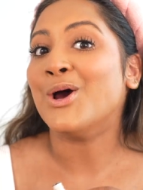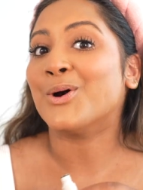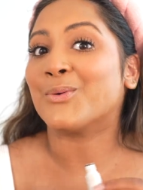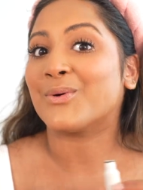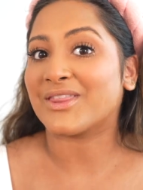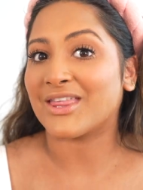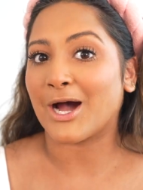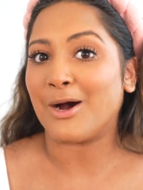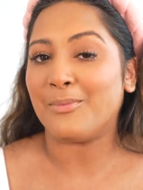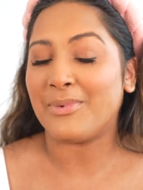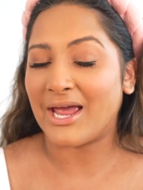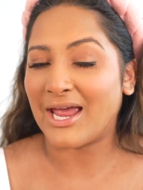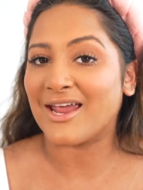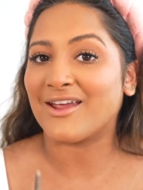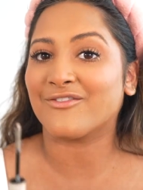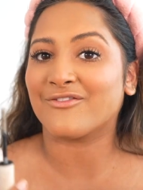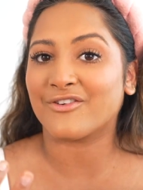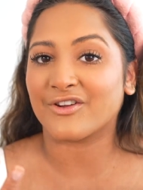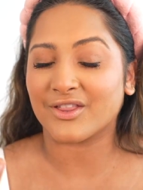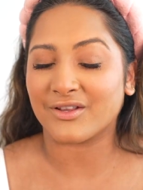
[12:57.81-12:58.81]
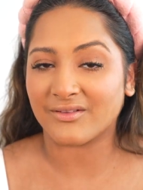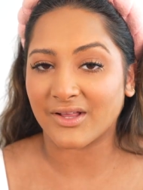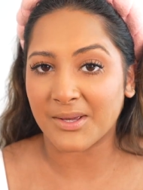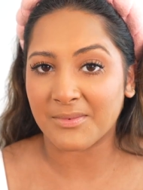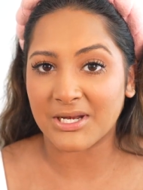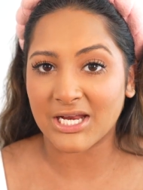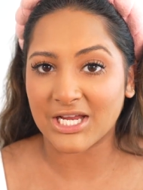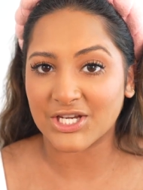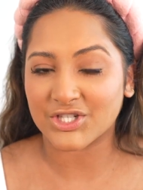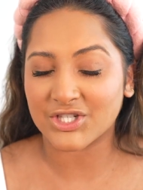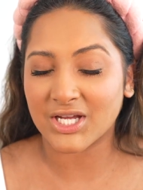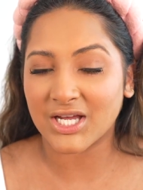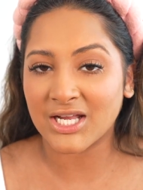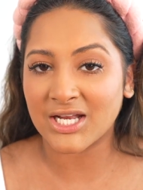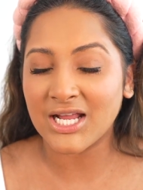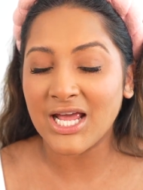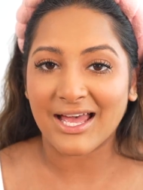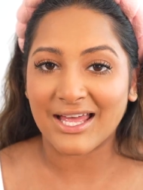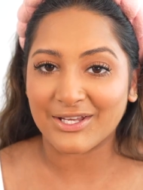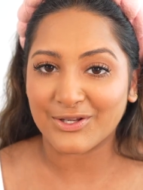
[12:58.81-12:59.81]
without paying for the
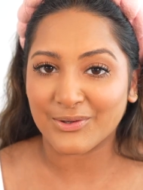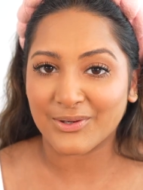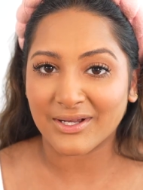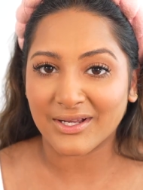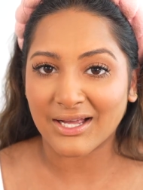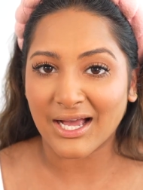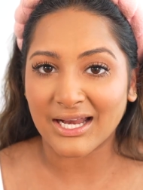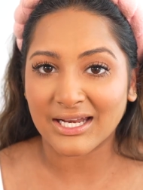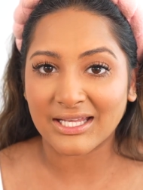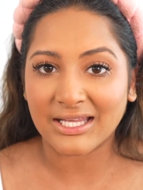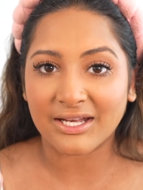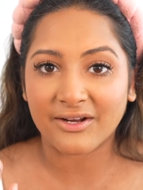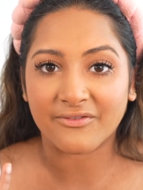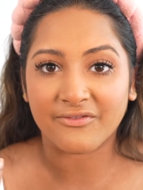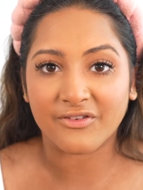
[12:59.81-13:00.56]
lamination. And you can kind of get a